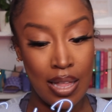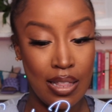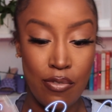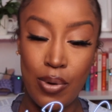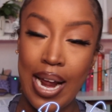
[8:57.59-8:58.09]
I
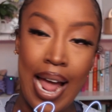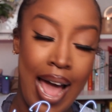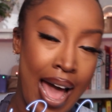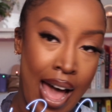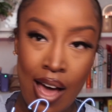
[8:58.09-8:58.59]
love what I
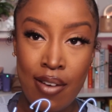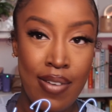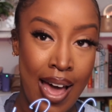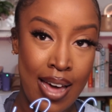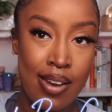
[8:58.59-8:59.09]
have
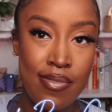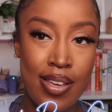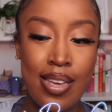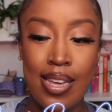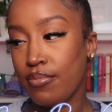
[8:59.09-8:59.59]
had of
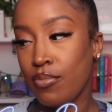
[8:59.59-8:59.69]
it,